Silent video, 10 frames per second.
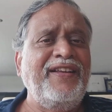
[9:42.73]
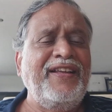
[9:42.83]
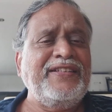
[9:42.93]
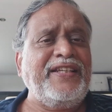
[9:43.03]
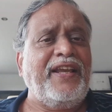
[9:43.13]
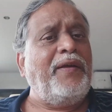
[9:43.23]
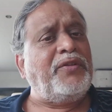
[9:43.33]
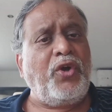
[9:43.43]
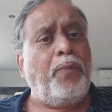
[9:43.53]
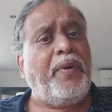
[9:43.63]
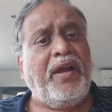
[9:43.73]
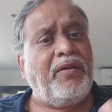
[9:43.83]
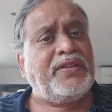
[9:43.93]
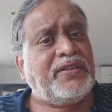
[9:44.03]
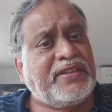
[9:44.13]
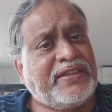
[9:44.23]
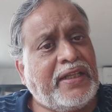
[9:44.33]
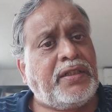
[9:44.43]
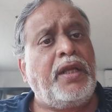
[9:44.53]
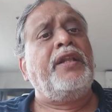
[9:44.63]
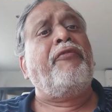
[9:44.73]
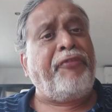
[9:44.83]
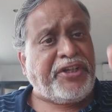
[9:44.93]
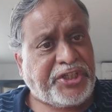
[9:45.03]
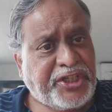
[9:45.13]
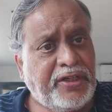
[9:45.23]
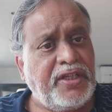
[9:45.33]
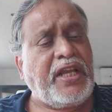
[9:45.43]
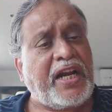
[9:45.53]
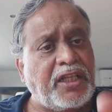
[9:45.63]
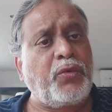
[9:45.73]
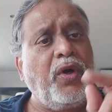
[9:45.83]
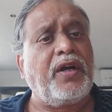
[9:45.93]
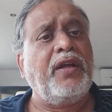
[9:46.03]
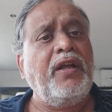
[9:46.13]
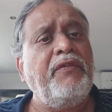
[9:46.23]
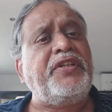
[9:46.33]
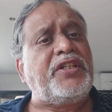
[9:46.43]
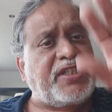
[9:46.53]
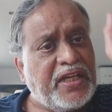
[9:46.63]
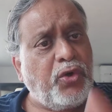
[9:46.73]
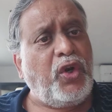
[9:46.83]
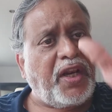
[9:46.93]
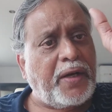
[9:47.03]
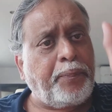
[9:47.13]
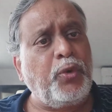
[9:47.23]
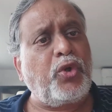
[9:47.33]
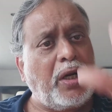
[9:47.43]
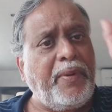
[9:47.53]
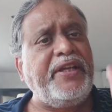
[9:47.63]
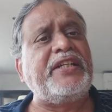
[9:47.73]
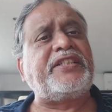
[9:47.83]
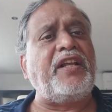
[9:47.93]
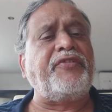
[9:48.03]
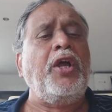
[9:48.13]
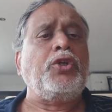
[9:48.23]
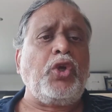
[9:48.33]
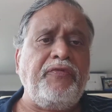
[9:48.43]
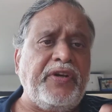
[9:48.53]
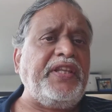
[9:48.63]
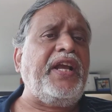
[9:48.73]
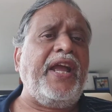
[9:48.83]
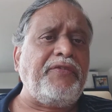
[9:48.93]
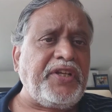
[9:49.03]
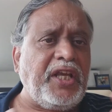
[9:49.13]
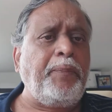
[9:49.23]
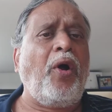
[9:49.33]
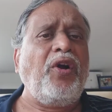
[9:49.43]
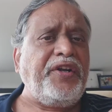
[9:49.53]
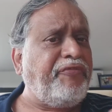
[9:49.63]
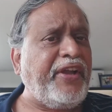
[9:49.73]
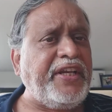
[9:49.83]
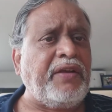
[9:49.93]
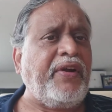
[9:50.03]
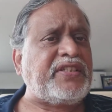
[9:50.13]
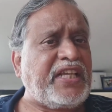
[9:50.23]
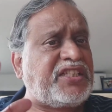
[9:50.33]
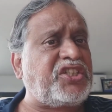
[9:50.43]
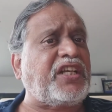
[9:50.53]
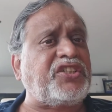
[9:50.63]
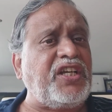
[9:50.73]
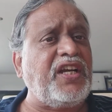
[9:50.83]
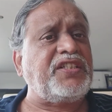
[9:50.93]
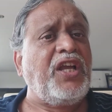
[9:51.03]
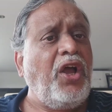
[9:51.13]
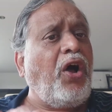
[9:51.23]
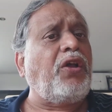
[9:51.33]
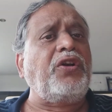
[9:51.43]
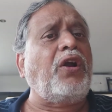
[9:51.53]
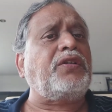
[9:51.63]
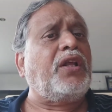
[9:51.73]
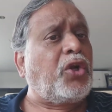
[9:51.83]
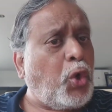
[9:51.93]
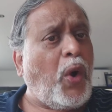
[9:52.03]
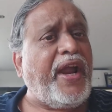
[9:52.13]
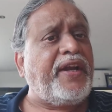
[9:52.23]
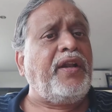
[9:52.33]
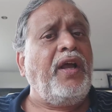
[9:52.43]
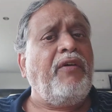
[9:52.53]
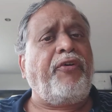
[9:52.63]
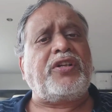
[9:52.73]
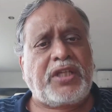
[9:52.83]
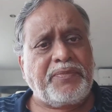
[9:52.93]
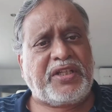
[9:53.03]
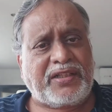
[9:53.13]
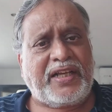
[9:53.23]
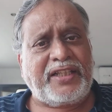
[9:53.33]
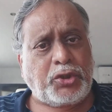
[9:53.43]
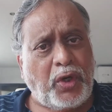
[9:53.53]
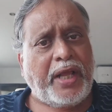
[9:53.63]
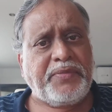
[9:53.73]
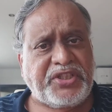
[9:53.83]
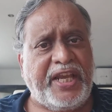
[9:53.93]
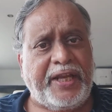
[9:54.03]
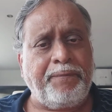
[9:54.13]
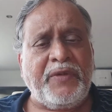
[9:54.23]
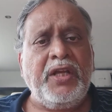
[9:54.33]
See, so in fish is another word which is singular and plural by itself. So everything I have to keep on defining, but such structures are not required for Samskrita. That's what I am saying.